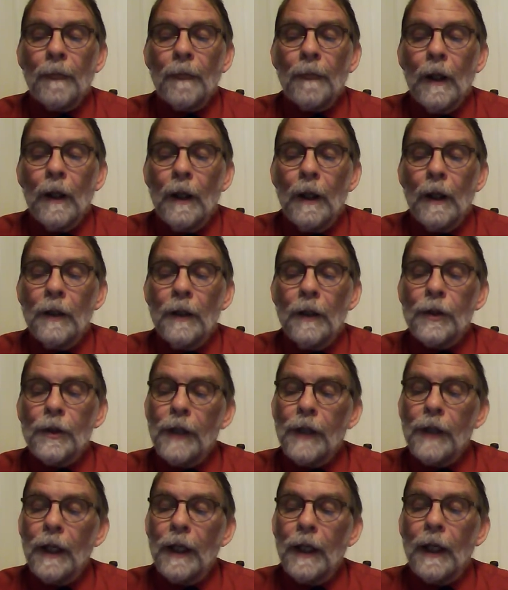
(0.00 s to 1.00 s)

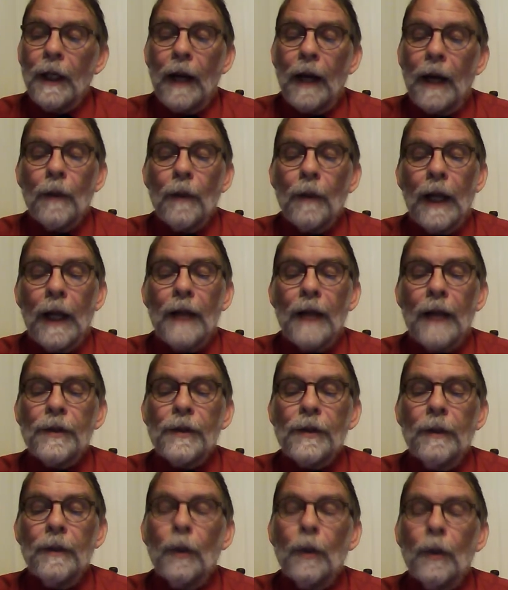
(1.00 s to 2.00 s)
Instead, I would ask
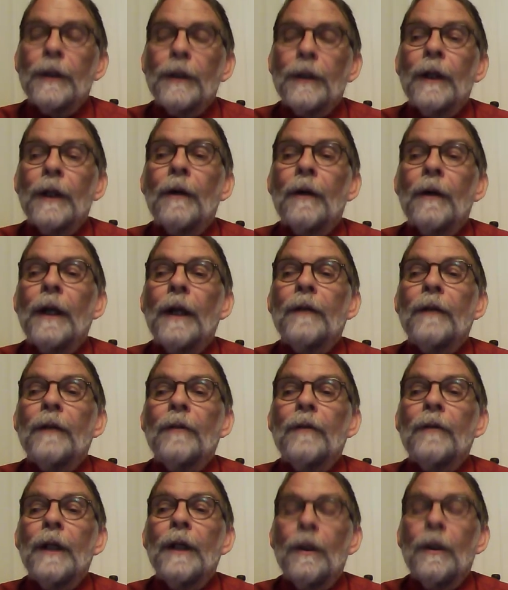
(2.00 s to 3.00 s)
them what their greatest
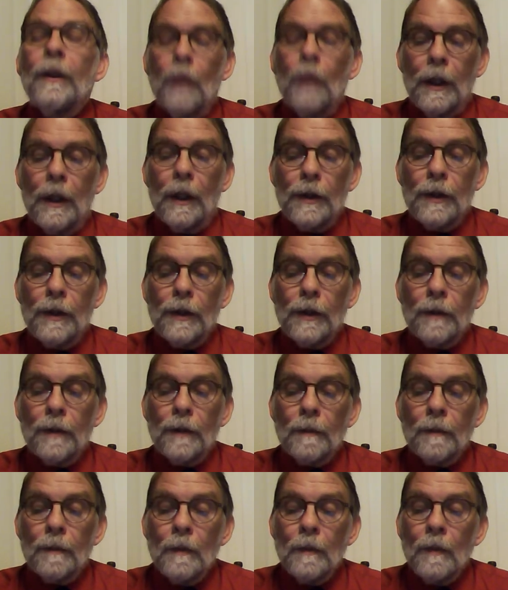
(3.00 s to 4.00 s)
need was.
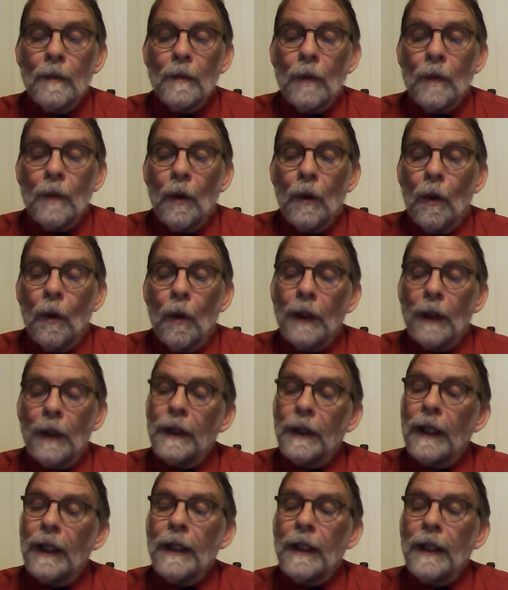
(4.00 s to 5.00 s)
What did
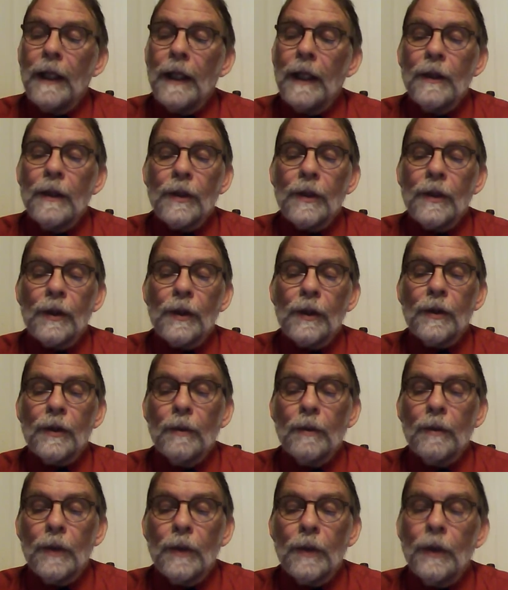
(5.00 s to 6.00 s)
they need the
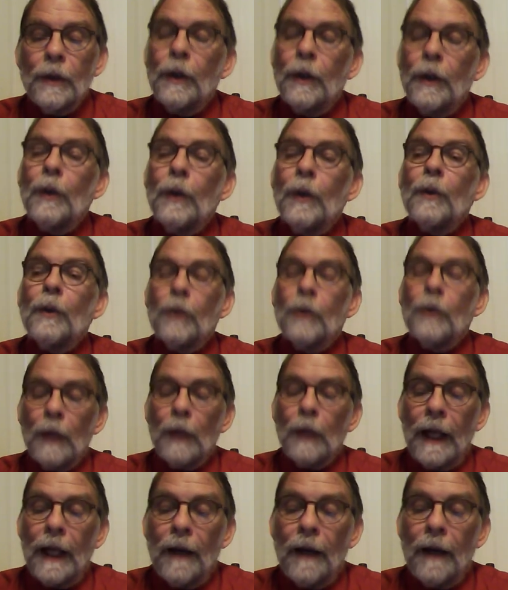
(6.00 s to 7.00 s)
system to do to
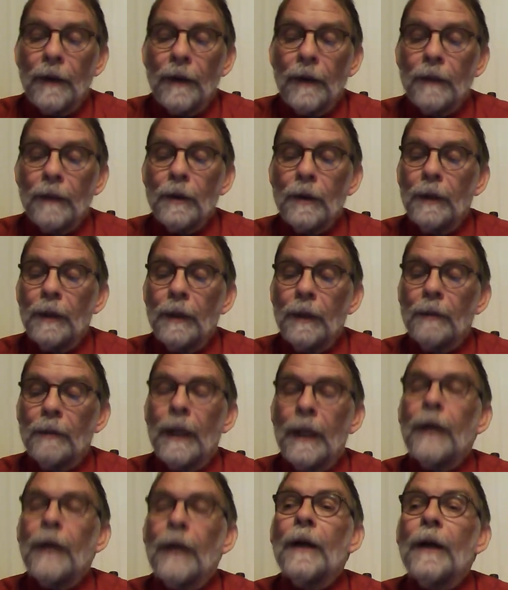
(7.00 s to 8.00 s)
allow them to be
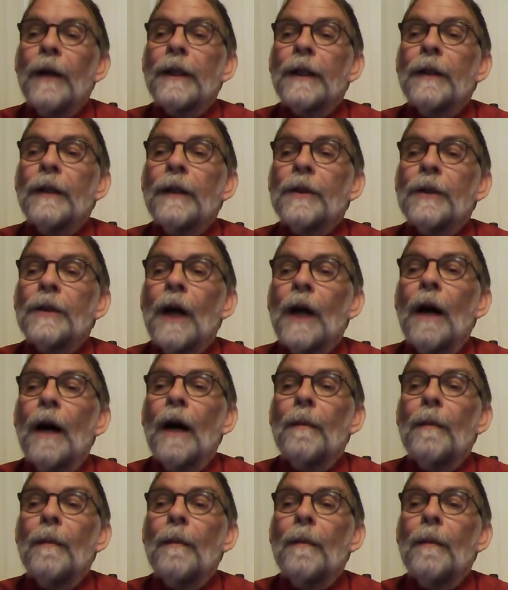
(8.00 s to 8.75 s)
better at their job,